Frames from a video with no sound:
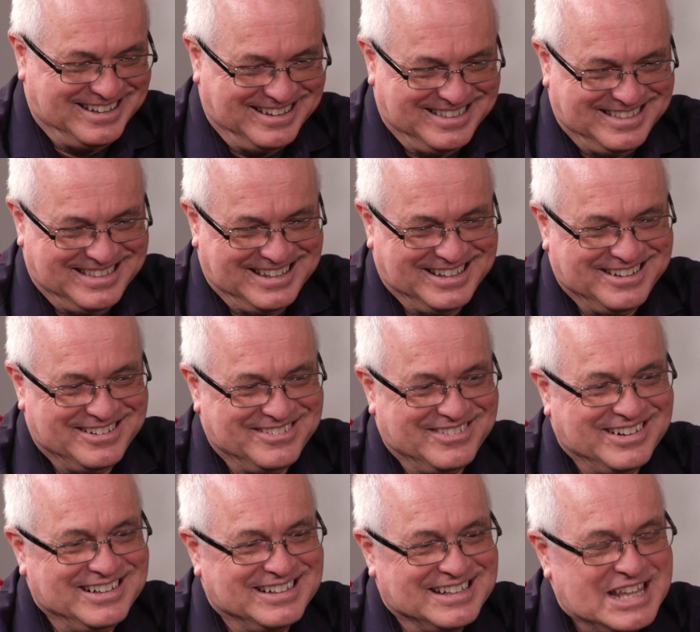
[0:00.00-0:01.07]
I think you're
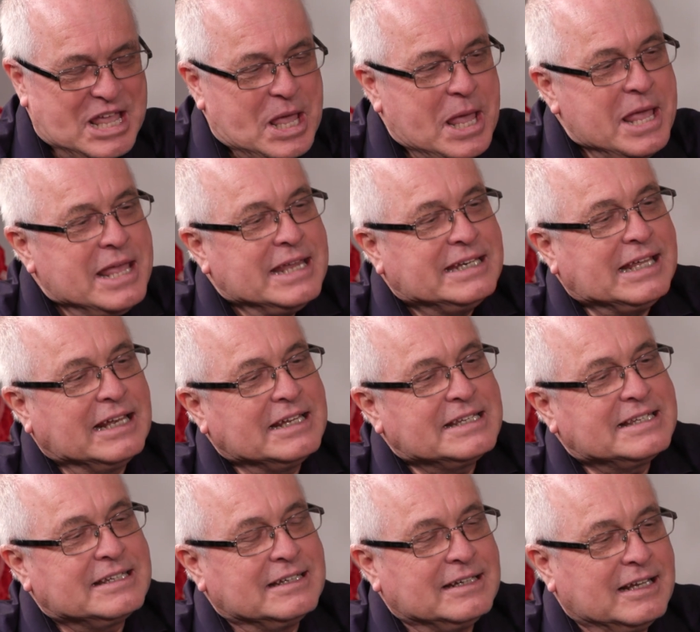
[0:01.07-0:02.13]
right. Tell
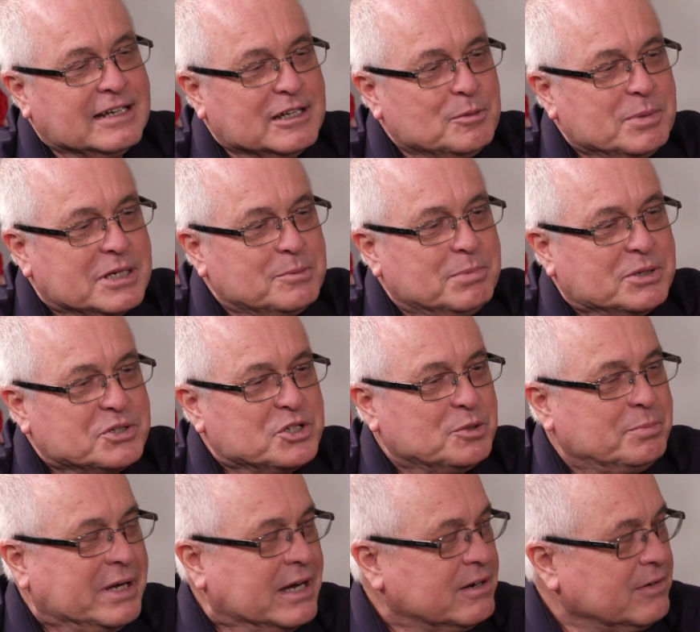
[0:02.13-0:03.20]
us a little bit about your
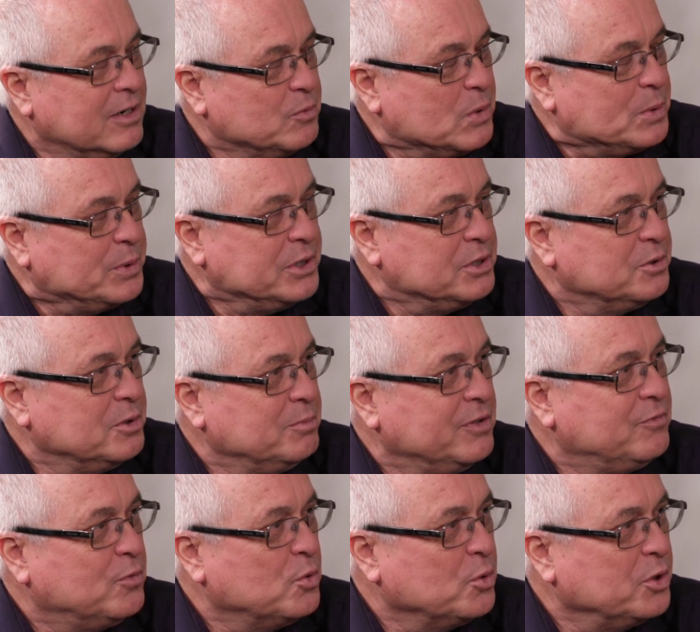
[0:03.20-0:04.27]
background. What were you doing
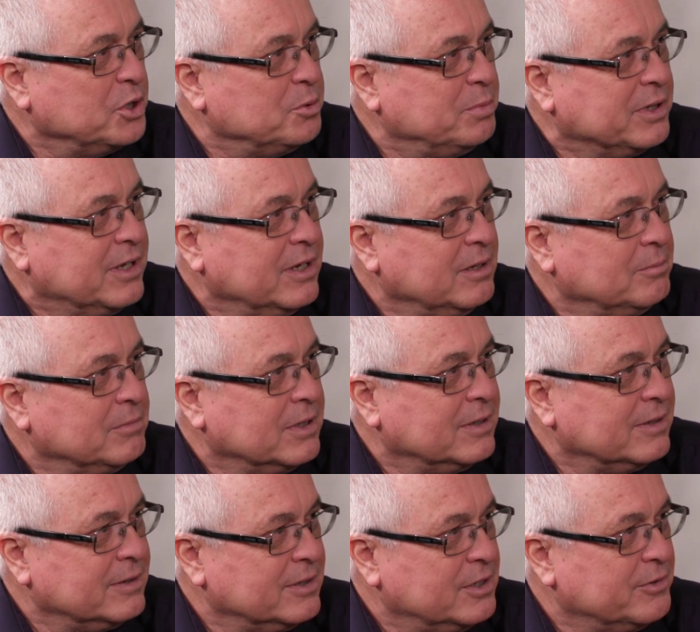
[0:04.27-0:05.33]
before you became
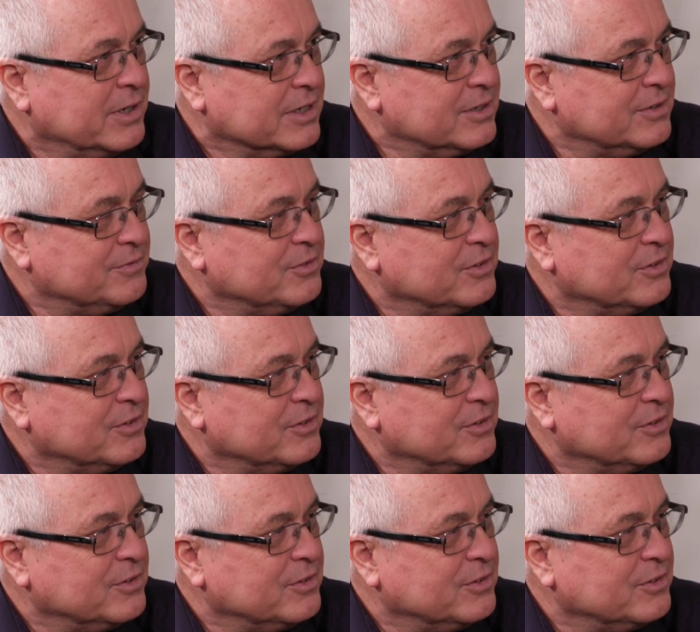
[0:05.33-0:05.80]
the director